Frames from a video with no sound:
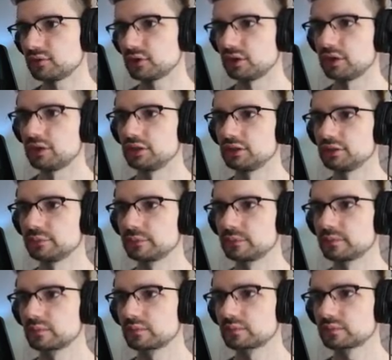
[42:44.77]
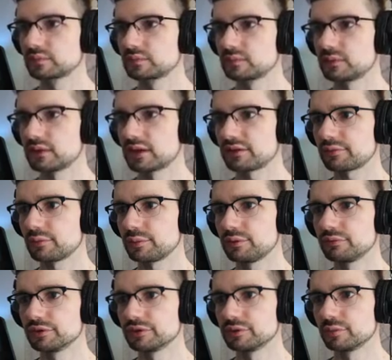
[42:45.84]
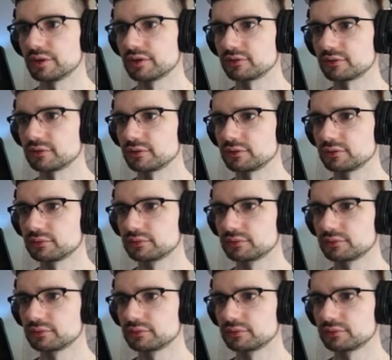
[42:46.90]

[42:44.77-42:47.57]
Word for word: along. And that's what we really want to do.